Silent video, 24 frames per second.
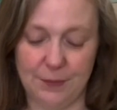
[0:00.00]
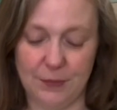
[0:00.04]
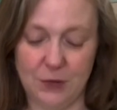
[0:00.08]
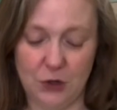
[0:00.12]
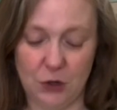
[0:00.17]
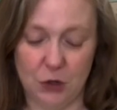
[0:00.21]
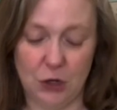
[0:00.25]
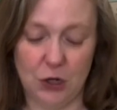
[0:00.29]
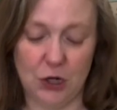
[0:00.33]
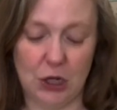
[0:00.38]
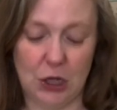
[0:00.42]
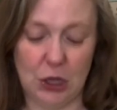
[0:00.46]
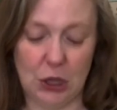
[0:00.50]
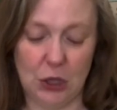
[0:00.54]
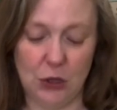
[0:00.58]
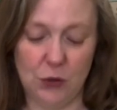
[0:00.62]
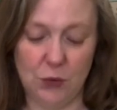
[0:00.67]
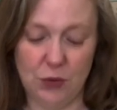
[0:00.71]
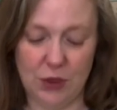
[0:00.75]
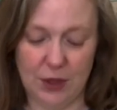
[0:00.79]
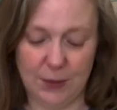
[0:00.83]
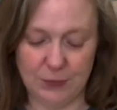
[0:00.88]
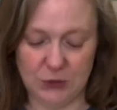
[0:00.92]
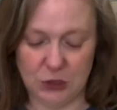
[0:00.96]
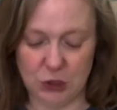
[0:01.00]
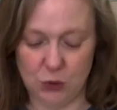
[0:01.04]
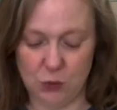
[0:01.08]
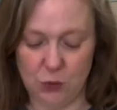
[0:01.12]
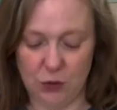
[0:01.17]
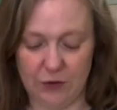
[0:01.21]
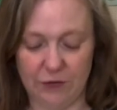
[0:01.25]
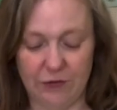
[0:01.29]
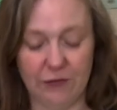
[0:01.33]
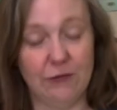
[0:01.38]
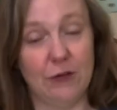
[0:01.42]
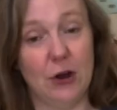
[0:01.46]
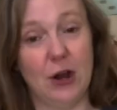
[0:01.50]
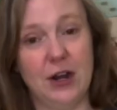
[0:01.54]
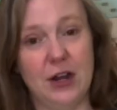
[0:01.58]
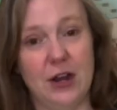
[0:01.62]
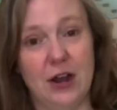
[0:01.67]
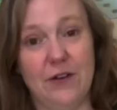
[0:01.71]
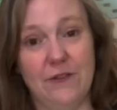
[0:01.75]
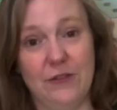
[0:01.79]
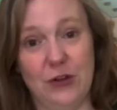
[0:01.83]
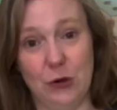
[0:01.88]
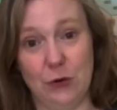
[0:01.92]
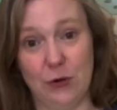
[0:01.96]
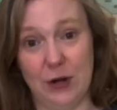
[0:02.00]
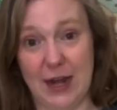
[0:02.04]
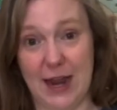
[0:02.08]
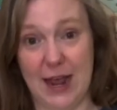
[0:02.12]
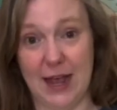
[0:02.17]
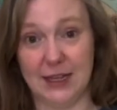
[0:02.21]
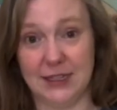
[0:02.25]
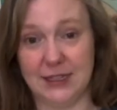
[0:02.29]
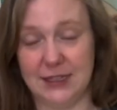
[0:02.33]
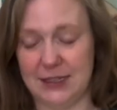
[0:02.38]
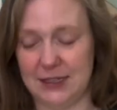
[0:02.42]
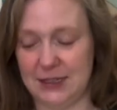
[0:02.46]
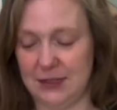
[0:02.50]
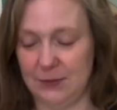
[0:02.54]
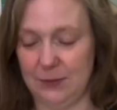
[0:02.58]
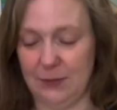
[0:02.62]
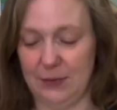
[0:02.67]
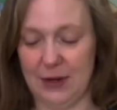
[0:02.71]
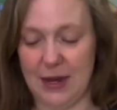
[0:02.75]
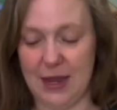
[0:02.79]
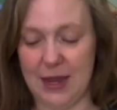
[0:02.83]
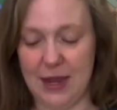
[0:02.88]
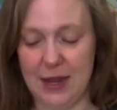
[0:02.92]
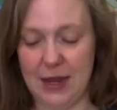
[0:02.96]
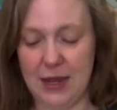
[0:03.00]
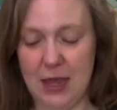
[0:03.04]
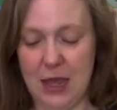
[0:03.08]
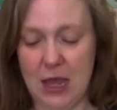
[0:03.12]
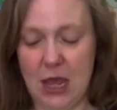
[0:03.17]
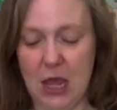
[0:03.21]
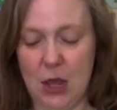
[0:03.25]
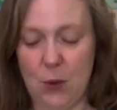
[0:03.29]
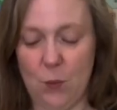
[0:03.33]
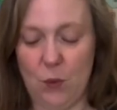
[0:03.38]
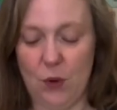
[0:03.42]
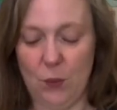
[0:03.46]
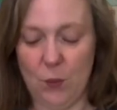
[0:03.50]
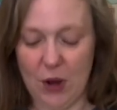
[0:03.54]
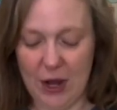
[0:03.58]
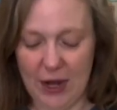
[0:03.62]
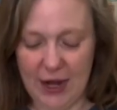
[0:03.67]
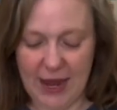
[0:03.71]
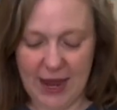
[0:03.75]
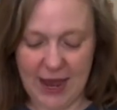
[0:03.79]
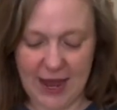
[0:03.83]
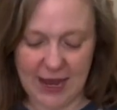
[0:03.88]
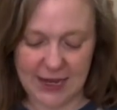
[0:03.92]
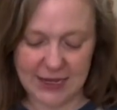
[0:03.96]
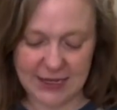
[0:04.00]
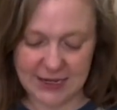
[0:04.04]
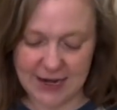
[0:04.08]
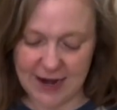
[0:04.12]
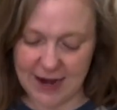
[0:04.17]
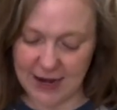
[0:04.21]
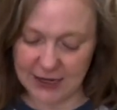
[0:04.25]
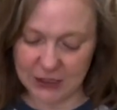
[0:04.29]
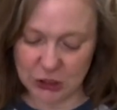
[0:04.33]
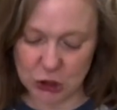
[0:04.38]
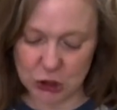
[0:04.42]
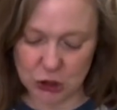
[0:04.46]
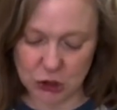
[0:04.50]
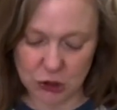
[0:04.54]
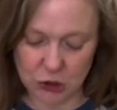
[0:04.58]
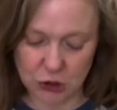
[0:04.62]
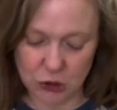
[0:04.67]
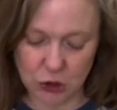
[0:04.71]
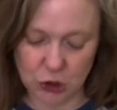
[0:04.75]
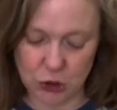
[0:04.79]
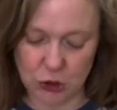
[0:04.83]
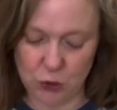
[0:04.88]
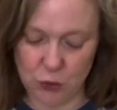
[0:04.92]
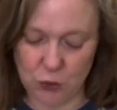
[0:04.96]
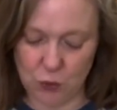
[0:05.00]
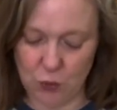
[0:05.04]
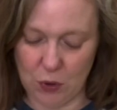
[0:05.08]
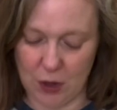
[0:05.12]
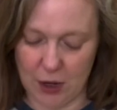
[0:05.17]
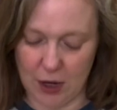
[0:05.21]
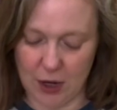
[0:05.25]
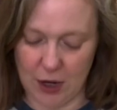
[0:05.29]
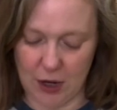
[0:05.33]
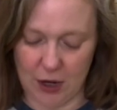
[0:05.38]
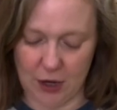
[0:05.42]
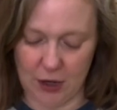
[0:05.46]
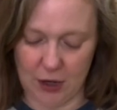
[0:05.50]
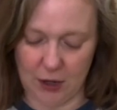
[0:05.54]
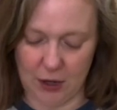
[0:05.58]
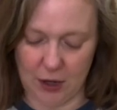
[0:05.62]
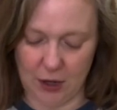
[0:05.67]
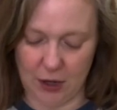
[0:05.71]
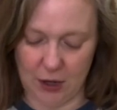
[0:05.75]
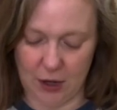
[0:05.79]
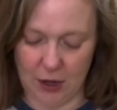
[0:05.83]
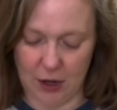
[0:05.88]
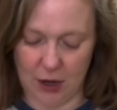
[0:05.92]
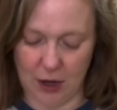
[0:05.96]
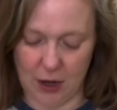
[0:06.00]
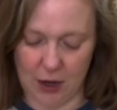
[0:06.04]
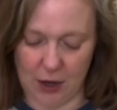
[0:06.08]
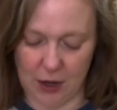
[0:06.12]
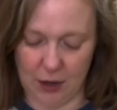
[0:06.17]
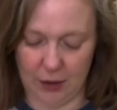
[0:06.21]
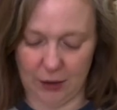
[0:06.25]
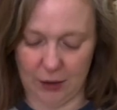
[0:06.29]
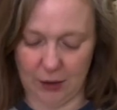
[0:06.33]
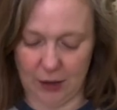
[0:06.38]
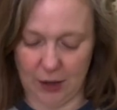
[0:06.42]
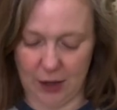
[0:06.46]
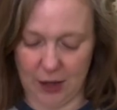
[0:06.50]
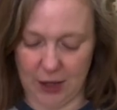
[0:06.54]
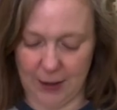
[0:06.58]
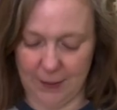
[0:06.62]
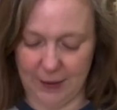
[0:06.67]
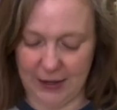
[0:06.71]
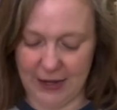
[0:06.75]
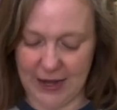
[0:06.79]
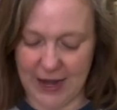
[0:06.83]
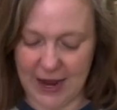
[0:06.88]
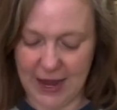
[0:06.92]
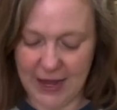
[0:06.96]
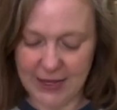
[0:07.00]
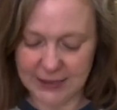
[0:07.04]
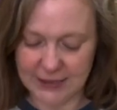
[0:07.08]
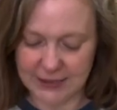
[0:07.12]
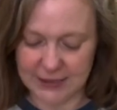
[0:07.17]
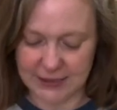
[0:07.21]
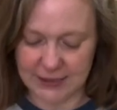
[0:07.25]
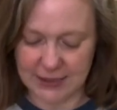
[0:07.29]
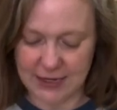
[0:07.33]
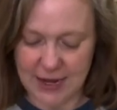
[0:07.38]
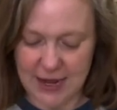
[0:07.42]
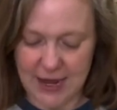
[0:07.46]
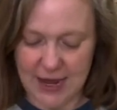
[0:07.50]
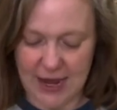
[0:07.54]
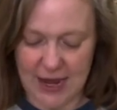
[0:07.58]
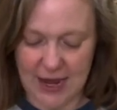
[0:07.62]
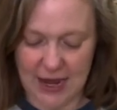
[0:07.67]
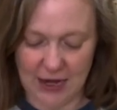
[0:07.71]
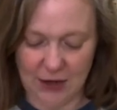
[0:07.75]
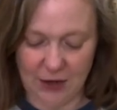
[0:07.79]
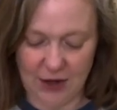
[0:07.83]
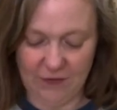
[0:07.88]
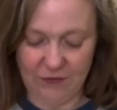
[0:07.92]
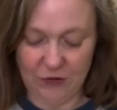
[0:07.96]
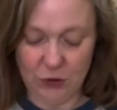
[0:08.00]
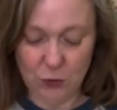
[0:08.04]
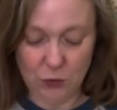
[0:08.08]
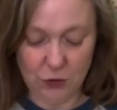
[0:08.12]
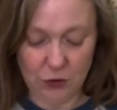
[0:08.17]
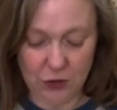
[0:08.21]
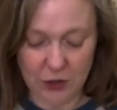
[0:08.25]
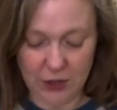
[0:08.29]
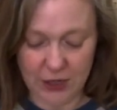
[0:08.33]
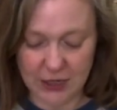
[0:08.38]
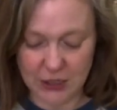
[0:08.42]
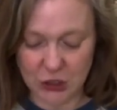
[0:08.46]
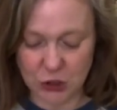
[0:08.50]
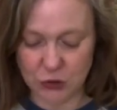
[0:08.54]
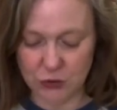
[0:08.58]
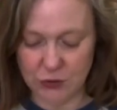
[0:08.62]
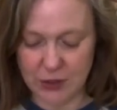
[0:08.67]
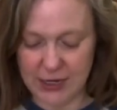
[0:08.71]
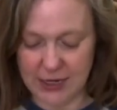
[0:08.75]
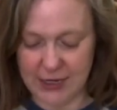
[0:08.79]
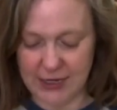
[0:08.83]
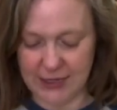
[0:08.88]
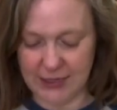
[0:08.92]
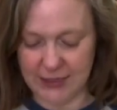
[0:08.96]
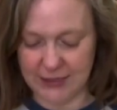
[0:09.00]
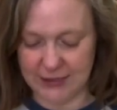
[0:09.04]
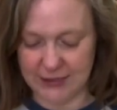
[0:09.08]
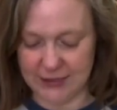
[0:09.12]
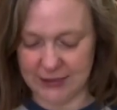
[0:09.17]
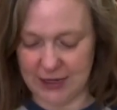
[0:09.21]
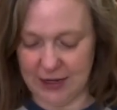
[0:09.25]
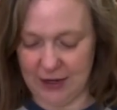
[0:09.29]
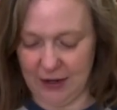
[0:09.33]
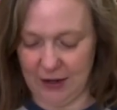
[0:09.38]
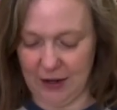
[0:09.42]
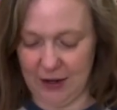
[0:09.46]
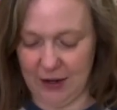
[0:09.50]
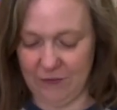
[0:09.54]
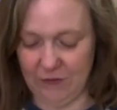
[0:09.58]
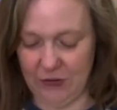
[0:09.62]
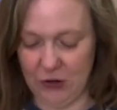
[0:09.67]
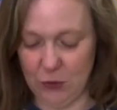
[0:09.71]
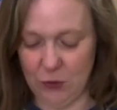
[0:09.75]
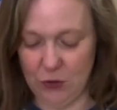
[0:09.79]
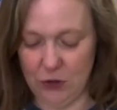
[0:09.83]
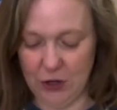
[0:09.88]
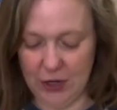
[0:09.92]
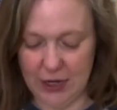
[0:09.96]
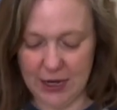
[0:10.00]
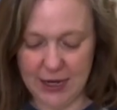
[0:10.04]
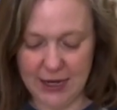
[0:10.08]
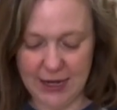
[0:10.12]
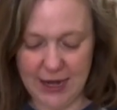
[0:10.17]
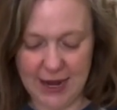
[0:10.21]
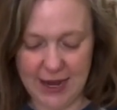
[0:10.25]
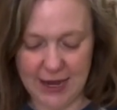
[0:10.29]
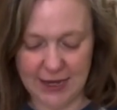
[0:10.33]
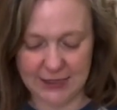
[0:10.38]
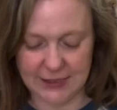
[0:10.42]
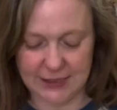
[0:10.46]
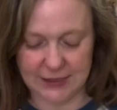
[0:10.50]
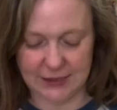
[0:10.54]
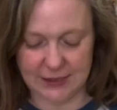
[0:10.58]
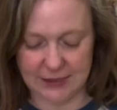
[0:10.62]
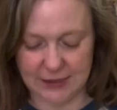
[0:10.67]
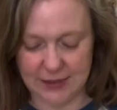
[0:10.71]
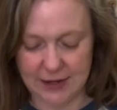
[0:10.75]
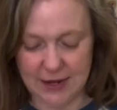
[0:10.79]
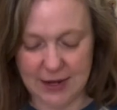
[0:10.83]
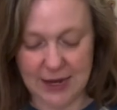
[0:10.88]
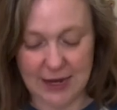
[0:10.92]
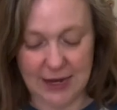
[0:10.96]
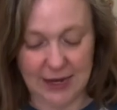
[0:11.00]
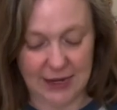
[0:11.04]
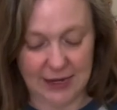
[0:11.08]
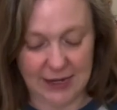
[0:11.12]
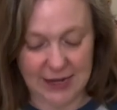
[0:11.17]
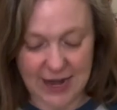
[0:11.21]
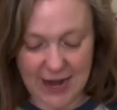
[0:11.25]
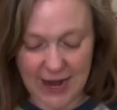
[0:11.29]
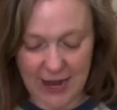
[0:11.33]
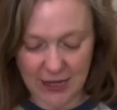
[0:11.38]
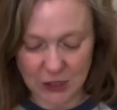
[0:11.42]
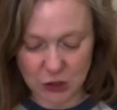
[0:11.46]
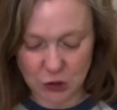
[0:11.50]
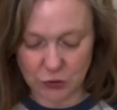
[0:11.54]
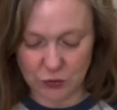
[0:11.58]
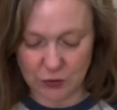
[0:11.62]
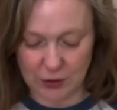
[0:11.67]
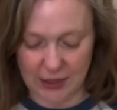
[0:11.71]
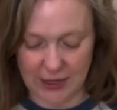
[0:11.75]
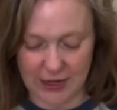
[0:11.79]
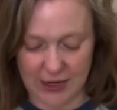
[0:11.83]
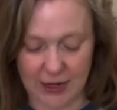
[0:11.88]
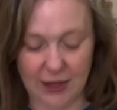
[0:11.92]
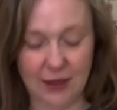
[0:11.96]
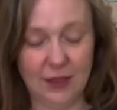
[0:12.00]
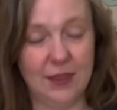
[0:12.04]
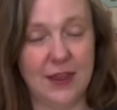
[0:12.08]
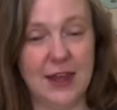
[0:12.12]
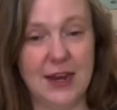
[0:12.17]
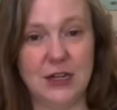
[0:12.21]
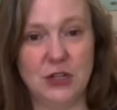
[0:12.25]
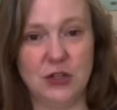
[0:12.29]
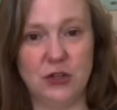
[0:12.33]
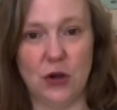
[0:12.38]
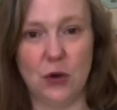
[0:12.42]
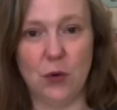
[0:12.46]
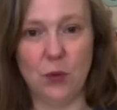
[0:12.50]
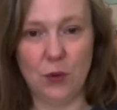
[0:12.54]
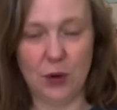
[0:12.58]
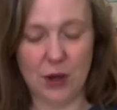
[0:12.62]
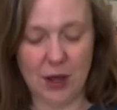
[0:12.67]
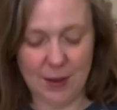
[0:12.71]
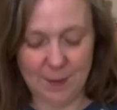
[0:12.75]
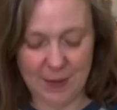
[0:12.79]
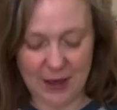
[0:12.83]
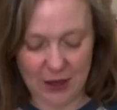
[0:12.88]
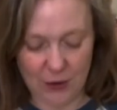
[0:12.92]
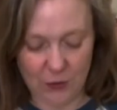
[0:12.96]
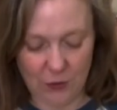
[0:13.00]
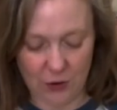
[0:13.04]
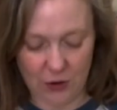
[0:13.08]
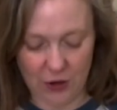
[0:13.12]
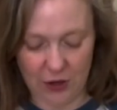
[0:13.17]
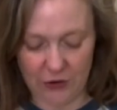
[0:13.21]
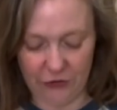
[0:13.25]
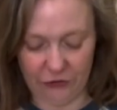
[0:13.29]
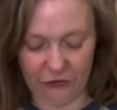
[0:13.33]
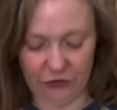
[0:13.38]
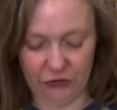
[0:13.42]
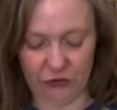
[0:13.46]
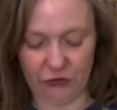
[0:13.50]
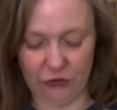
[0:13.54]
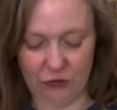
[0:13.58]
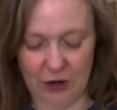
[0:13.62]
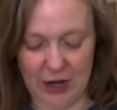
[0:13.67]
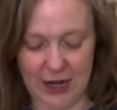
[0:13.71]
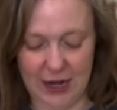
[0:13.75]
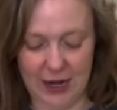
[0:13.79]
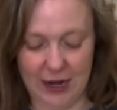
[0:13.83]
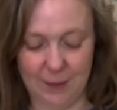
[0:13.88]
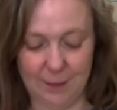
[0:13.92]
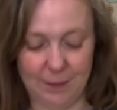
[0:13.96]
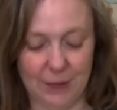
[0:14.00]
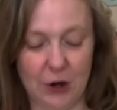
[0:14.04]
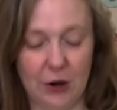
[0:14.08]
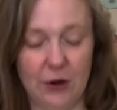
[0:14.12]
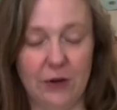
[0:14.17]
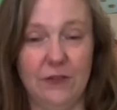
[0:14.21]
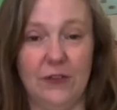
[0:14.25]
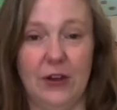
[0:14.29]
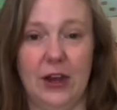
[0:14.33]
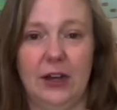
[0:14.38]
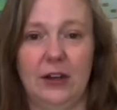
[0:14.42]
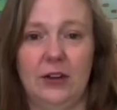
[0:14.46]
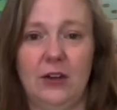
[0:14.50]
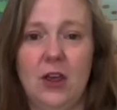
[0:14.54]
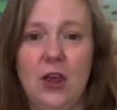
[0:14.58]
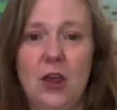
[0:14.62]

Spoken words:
you're gonna glue them to the front of your nest, okay? We wanna add texture to our nest. And if you look at trees, if you look at nests, naturally, they don't come out all straight and perfect.